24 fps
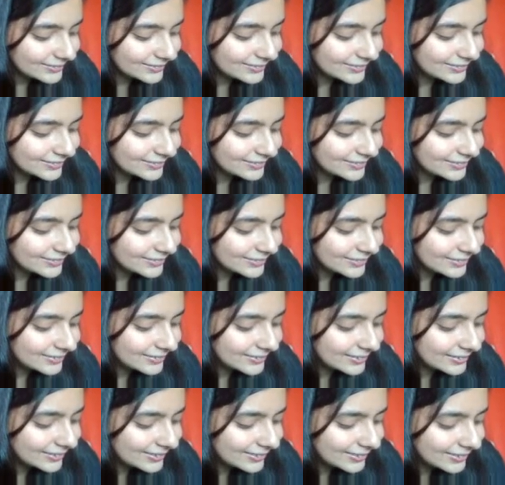
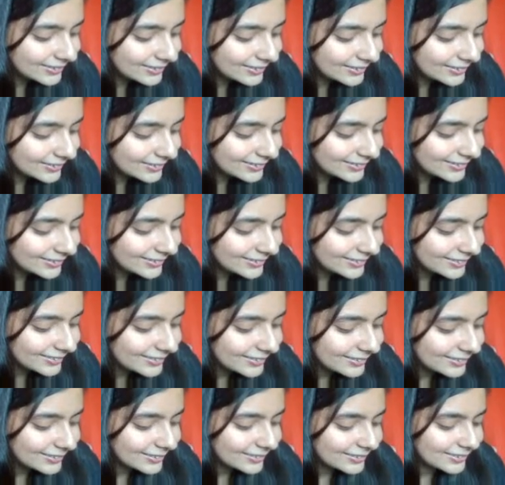
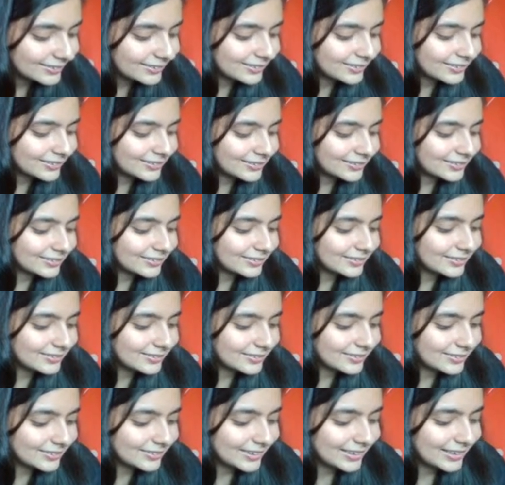
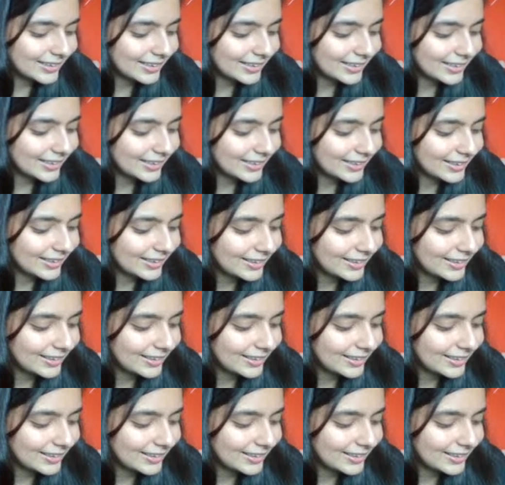(no one is talking)